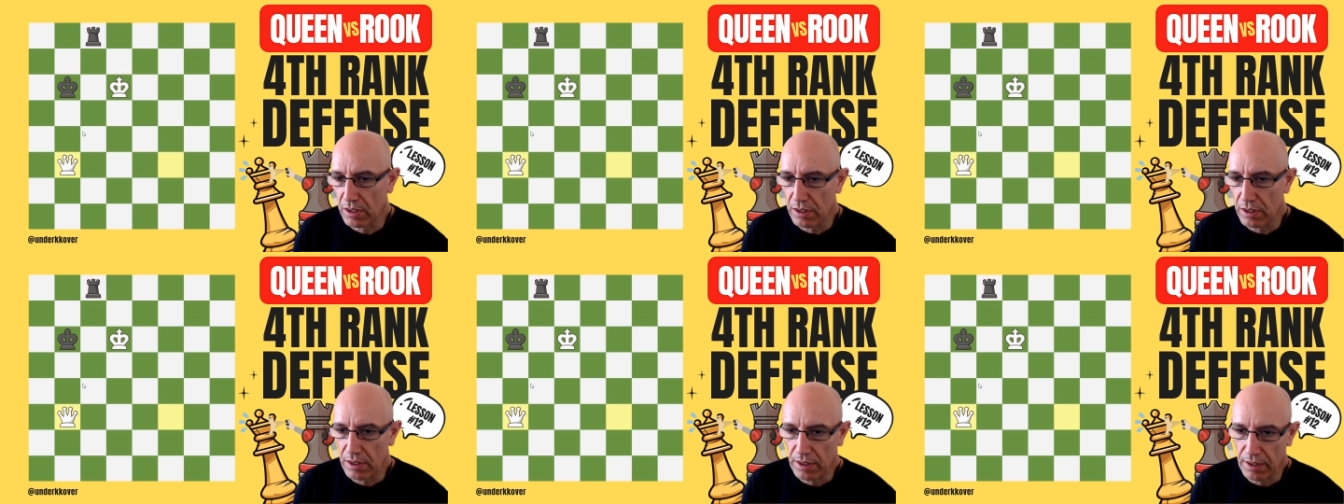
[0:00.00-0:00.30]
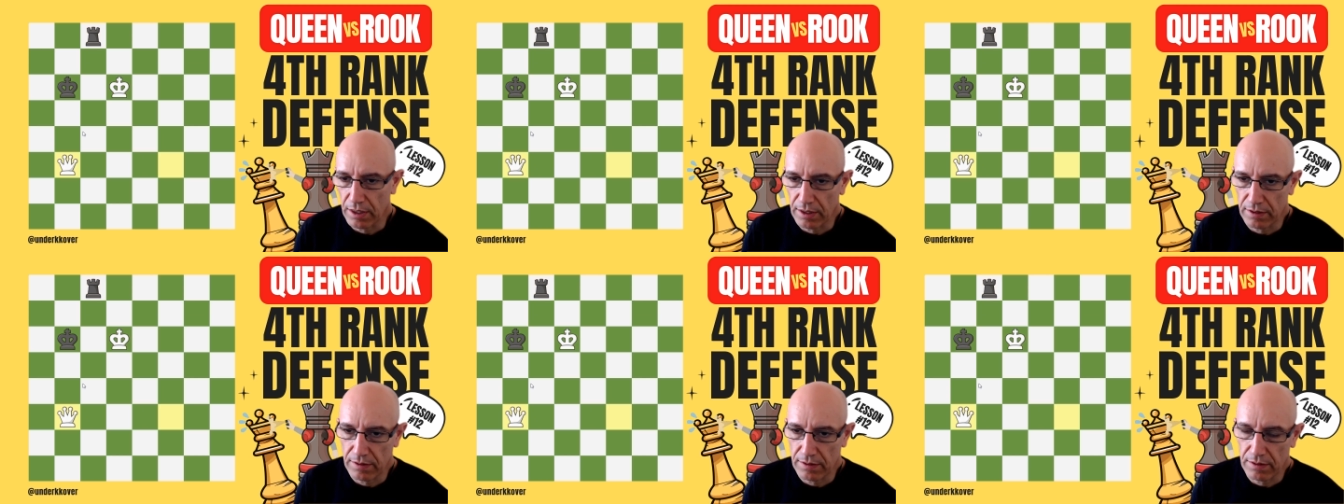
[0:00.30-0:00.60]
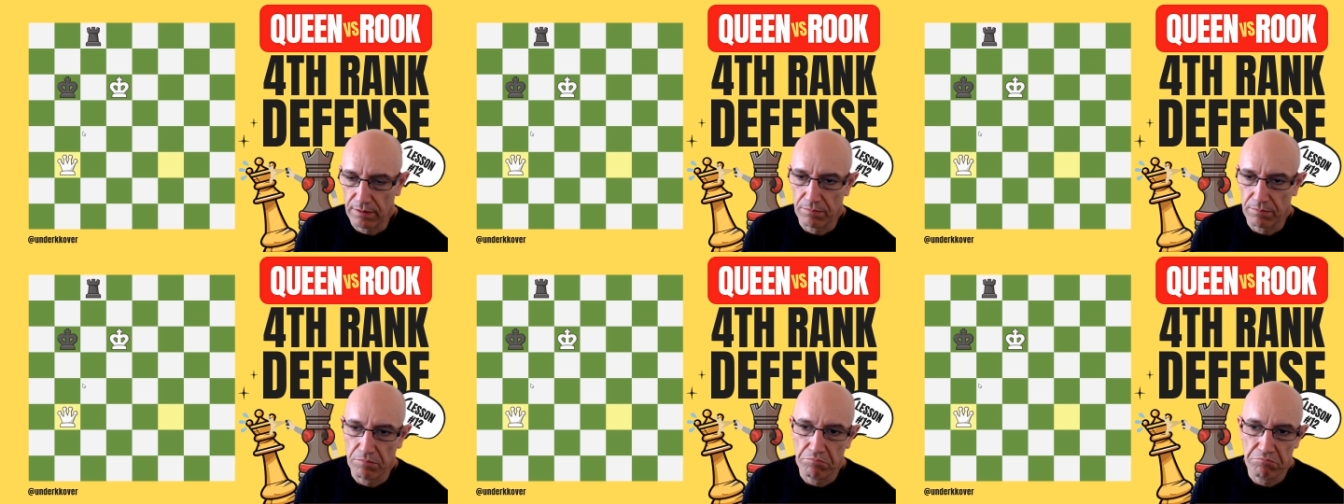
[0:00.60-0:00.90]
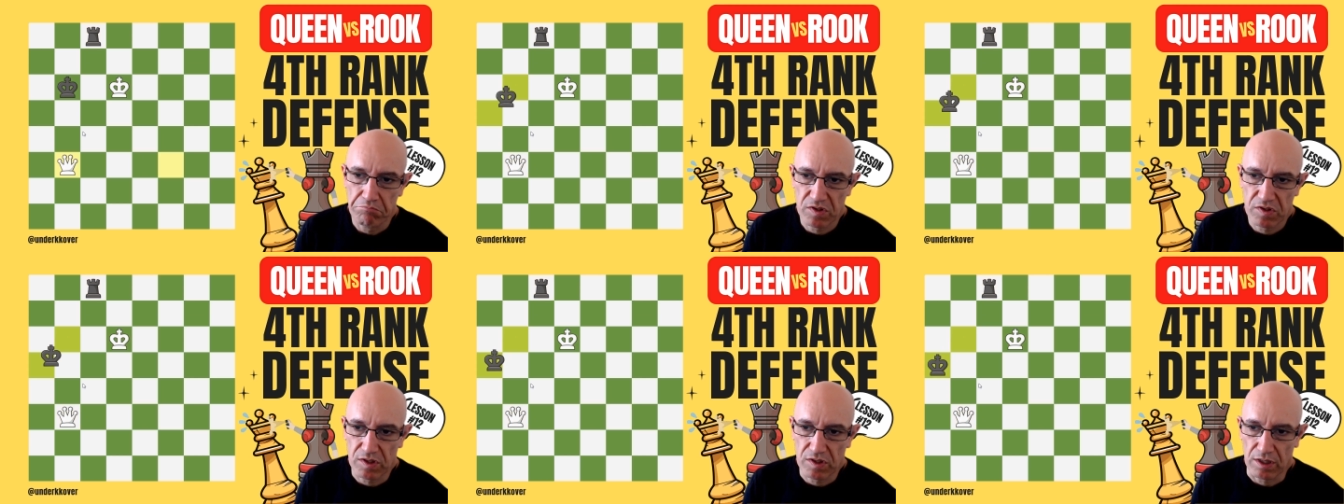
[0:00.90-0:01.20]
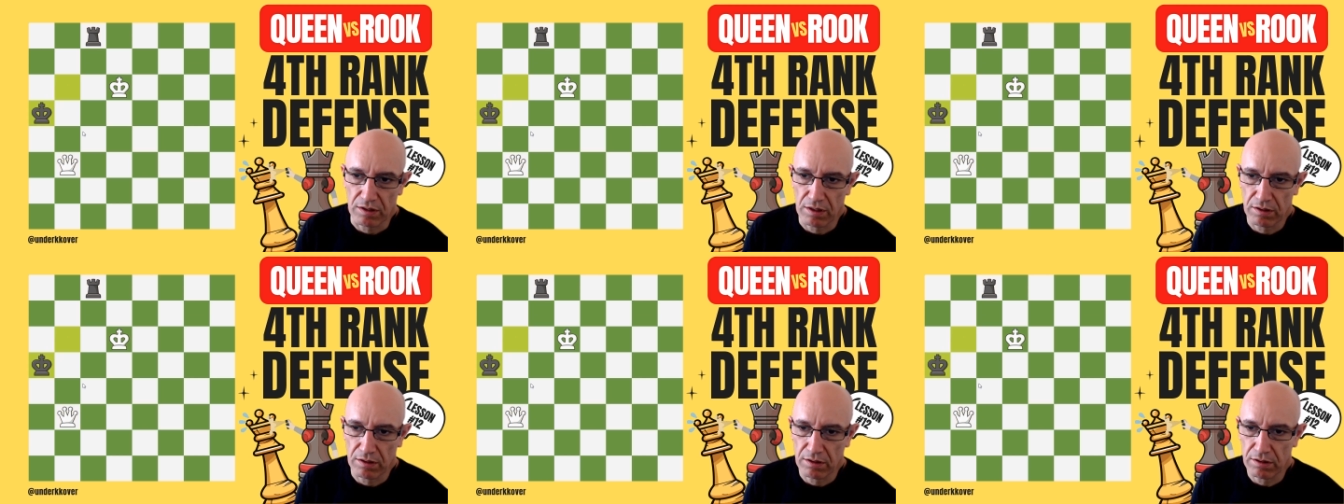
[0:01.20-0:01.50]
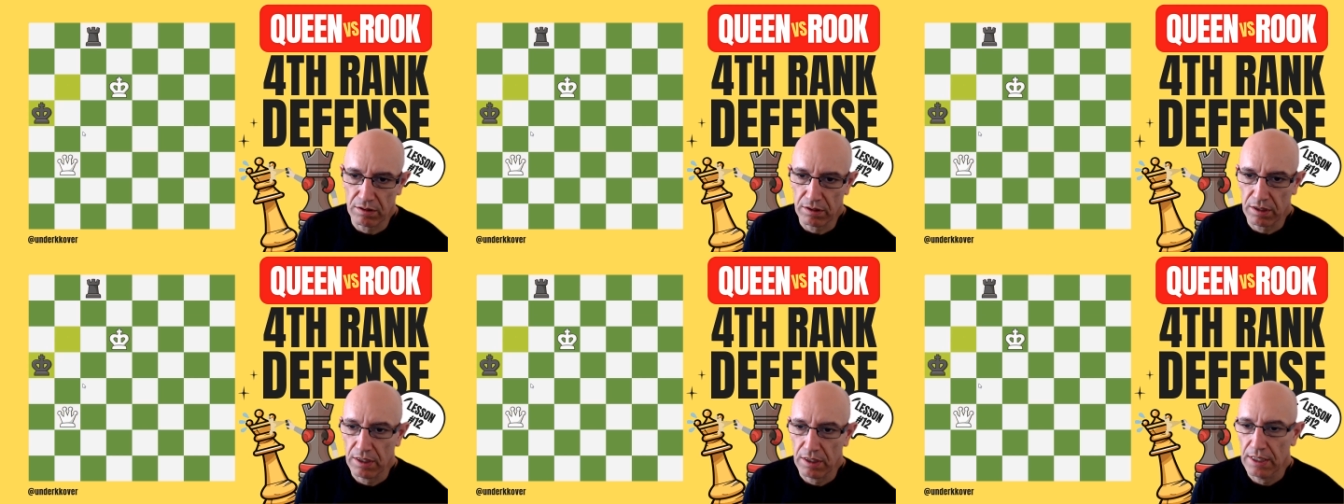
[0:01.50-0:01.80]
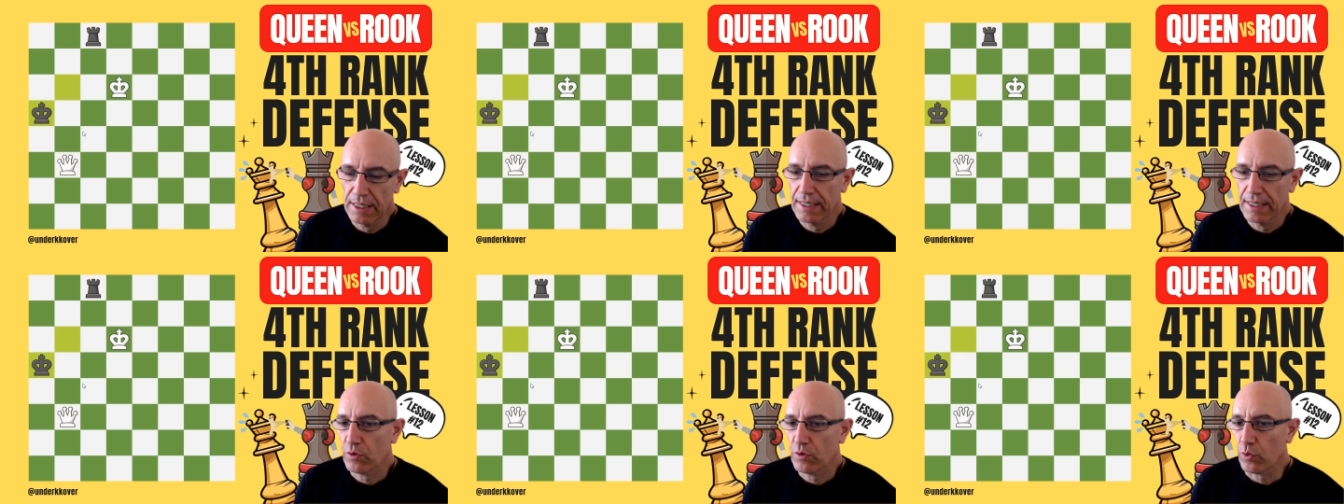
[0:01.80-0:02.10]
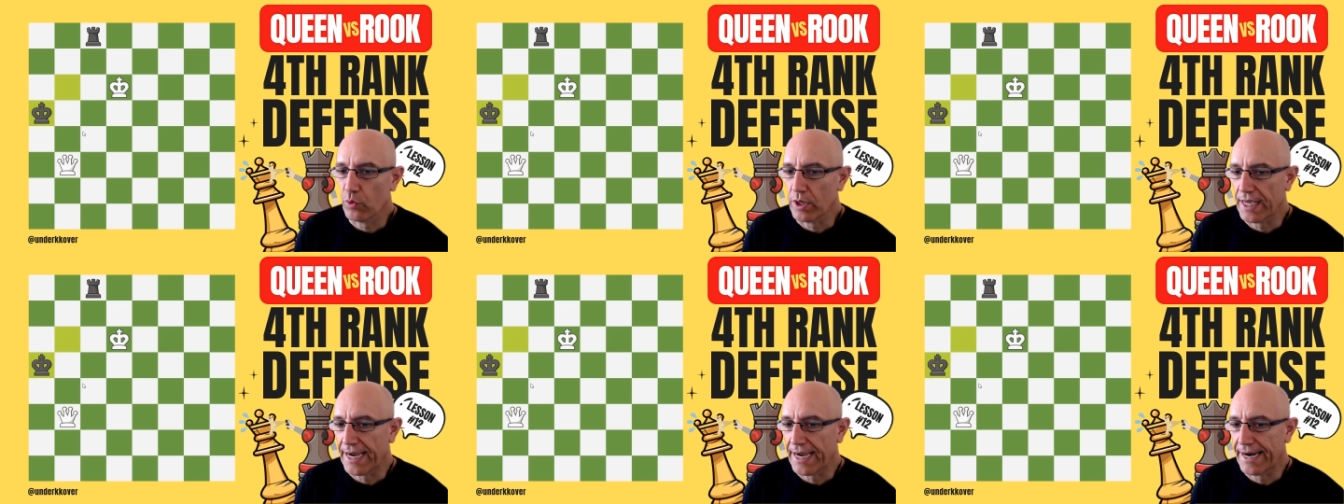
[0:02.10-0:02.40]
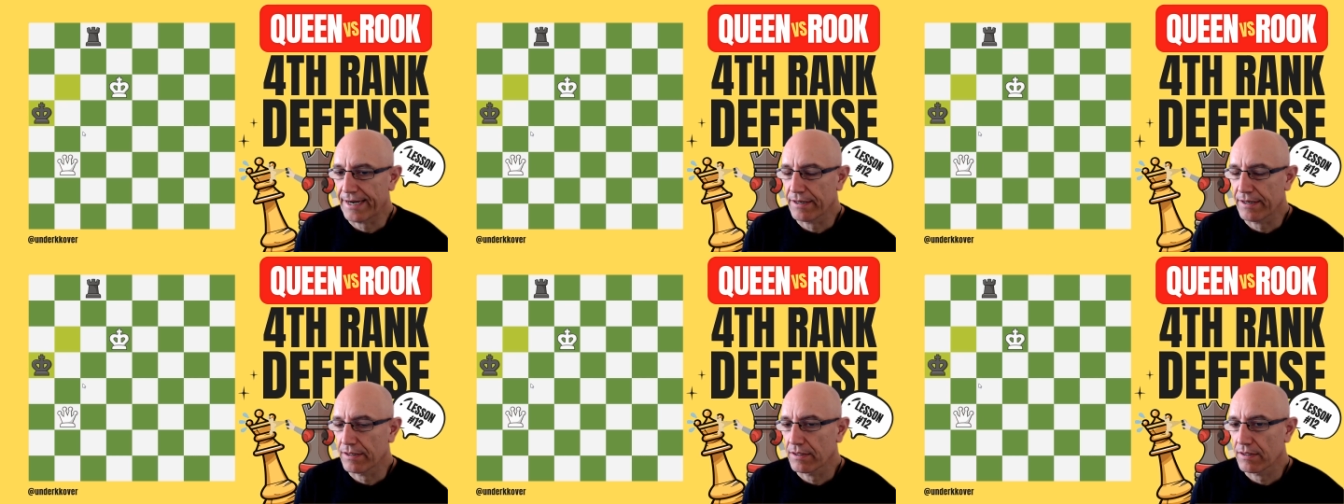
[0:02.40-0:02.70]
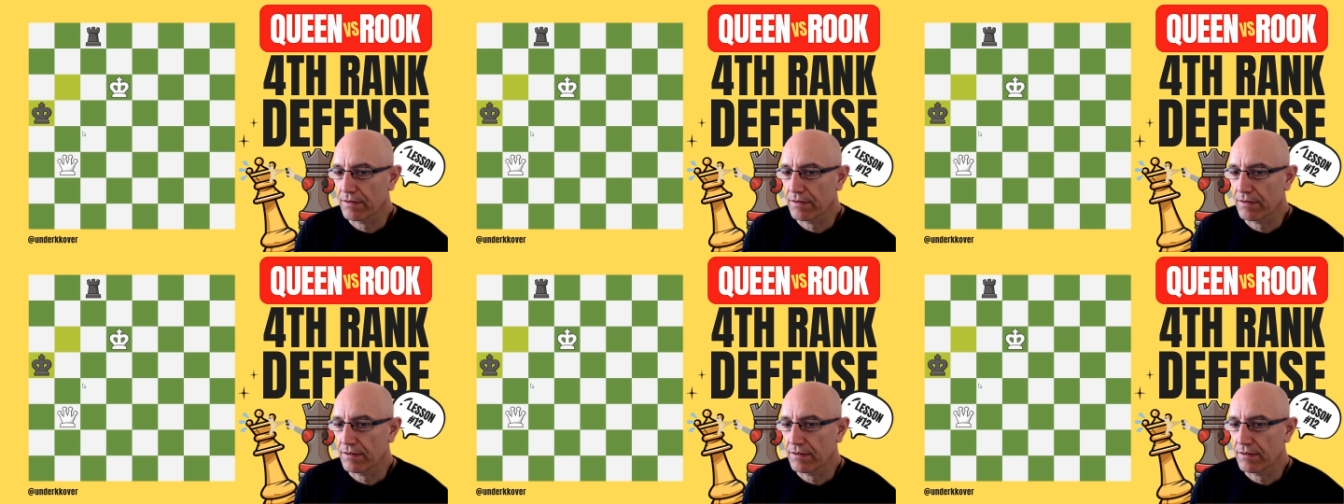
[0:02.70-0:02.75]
and suddenly we are